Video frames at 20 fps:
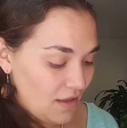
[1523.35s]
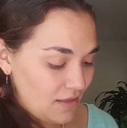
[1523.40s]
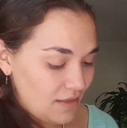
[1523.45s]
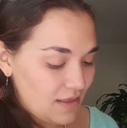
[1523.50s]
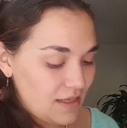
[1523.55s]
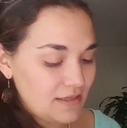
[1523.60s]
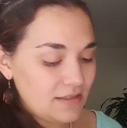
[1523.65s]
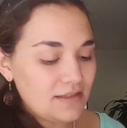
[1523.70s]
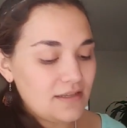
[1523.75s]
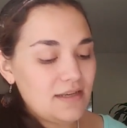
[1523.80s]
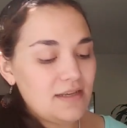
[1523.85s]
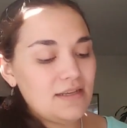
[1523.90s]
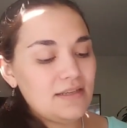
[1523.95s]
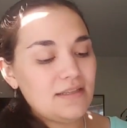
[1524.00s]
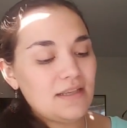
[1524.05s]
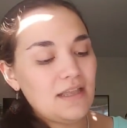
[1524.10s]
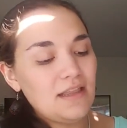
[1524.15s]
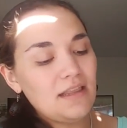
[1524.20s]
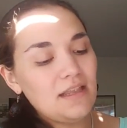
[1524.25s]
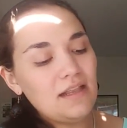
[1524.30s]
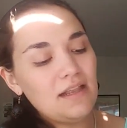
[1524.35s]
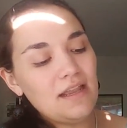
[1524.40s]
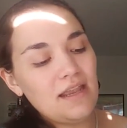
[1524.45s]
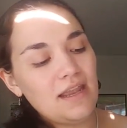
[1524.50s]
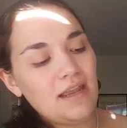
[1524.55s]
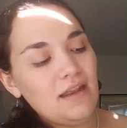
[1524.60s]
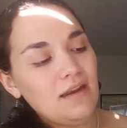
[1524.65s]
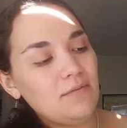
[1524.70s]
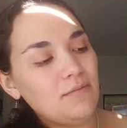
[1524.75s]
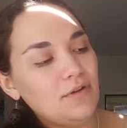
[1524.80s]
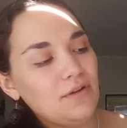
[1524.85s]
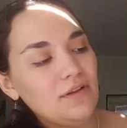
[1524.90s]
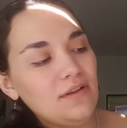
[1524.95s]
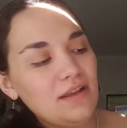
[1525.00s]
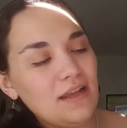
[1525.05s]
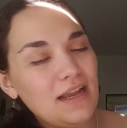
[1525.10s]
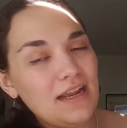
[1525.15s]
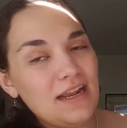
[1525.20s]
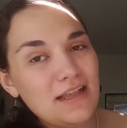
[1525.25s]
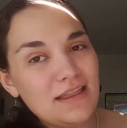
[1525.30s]
This is a little
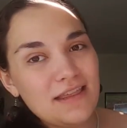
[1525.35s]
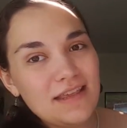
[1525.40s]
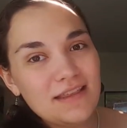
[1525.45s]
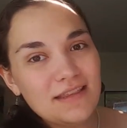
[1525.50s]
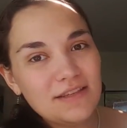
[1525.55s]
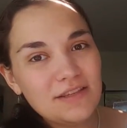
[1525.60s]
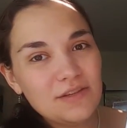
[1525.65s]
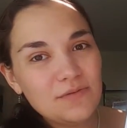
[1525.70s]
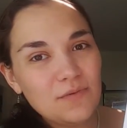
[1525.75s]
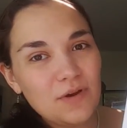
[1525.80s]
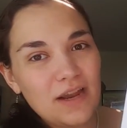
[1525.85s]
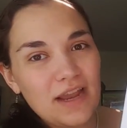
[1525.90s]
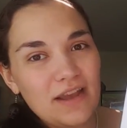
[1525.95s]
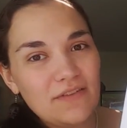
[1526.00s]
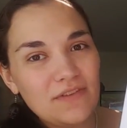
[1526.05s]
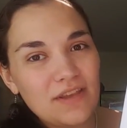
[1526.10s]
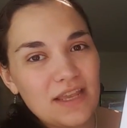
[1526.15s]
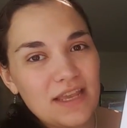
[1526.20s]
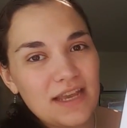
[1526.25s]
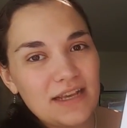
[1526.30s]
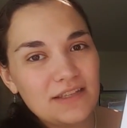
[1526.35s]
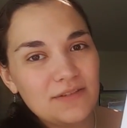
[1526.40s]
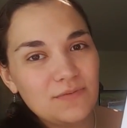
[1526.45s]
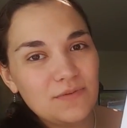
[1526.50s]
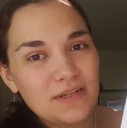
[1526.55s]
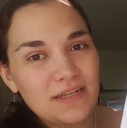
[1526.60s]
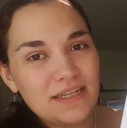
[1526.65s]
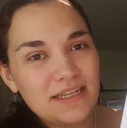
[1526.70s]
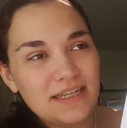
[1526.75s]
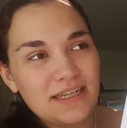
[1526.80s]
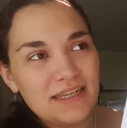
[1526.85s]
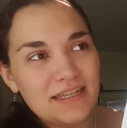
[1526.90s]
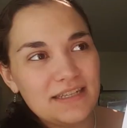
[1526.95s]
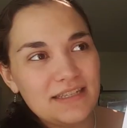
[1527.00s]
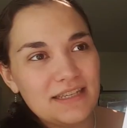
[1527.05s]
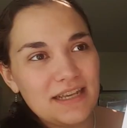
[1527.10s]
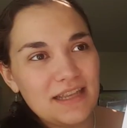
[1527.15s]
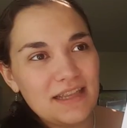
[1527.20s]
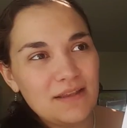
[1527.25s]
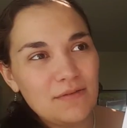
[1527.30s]
animal, and I think this is where I have to guess what it
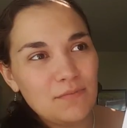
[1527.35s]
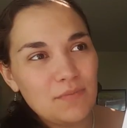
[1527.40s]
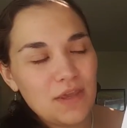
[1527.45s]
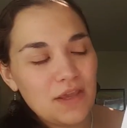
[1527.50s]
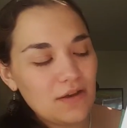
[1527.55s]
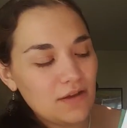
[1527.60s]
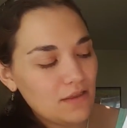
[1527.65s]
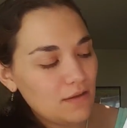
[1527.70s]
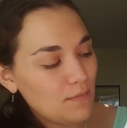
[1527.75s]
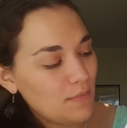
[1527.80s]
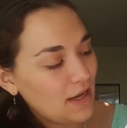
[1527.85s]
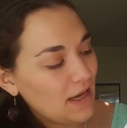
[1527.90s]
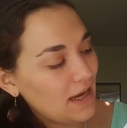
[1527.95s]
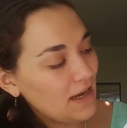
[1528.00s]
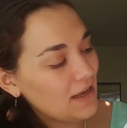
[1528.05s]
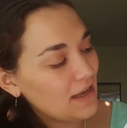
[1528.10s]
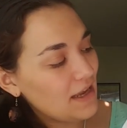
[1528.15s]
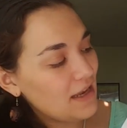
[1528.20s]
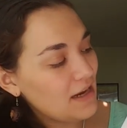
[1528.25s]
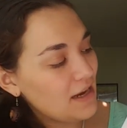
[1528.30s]
is and then peek on the back.